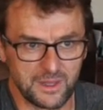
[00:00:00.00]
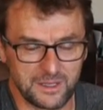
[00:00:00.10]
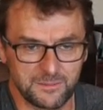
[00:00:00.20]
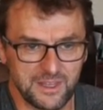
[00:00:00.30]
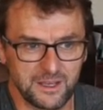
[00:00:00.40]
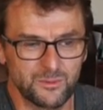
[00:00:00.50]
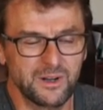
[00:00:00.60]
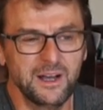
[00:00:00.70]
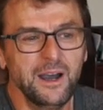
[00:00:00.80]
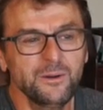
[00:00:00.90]
And I'm thinking,
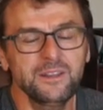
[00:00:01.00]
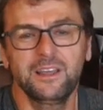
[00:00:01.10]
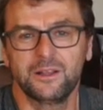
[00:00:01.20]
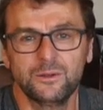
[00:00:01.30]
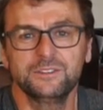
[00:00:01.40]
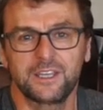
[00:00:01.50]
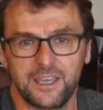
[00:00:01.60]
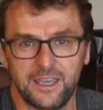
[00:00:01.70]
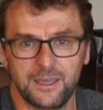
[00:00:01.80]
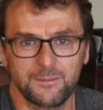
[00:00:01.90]
well, how could they lose a
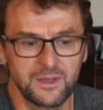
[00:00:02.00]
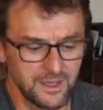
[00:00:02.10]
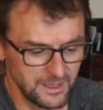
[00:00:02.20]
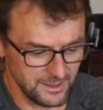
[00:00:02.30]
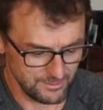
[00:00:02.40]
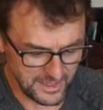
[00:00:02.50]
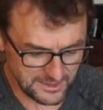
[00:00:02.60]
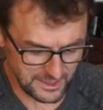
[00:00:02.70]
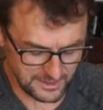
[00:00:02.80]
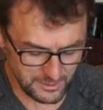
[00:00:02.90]
game
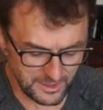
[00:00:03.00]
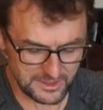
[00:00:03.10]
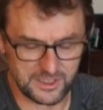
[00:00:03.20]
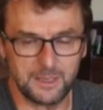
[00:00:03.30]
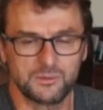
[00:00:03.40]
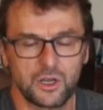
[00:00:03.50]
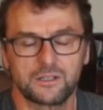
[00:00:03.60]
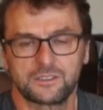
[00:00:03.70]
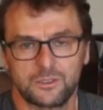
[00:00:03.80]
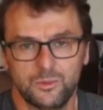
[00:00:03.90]
basically with the same
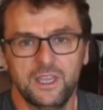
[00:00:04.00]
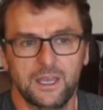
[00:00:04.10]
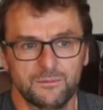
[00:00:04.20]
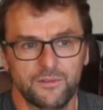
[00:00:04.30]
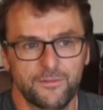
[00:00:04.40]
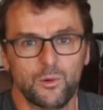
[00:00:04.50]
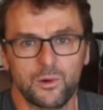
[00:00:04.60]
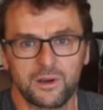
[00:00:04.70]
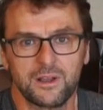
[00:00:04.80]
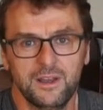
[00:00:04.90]
charts the weekend
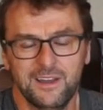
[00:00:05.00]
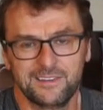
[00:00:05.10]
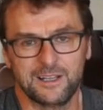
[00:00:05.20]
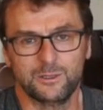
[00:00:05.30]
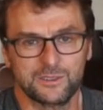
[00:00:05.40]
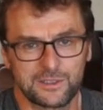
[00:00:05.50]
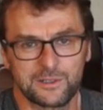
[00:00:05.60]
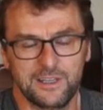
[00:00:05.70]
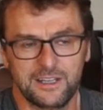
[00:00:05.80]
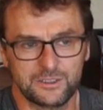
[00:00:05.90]
before? They lose
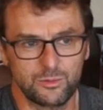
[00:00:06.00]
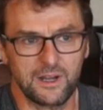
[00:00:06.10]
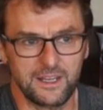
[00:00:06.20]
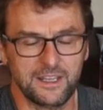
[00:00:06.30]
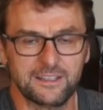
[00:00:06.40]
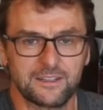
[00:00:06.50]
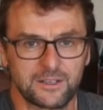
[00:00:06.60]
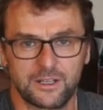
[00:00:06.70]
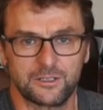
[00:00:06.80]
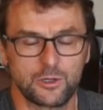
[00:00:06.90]
38-20, and then
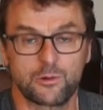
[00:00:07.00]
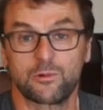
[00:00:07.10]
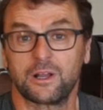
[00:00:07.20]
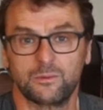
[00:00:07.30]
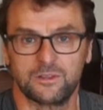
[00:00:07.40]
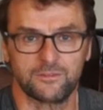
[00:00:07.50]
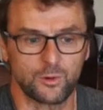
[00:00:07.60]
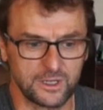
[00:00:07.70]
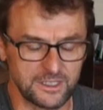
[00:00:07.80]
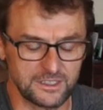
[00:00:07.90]
they're going to turn around and win
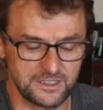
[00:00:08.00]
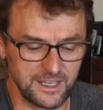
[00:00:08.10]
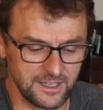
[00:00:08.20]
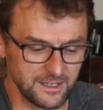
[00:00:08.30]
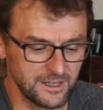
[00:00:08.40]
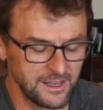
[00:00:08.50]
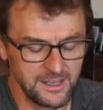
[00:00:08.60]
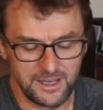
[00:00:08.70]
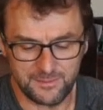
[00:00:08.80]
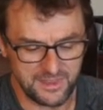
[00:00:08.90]
40-10.
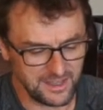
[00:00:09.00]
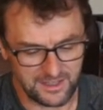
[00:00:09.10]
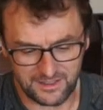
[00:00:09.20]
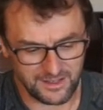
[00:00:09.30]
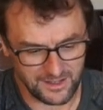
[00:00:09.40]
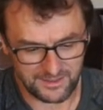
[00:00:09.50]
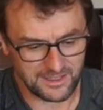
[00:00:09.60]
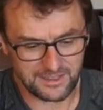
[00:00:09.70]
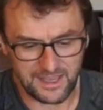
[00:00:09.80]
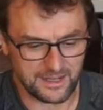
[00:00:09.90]
I'm thinking,
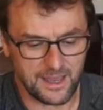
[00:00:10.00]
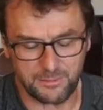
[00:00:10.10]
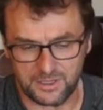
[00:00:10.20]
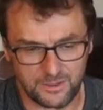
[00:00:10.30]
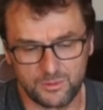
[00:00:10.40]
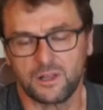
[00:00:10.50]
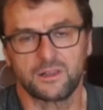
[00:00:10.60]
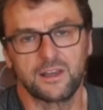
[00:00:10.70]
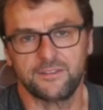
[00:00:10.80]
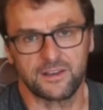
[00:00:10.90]
that can't happen in real
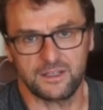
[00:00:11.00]
life.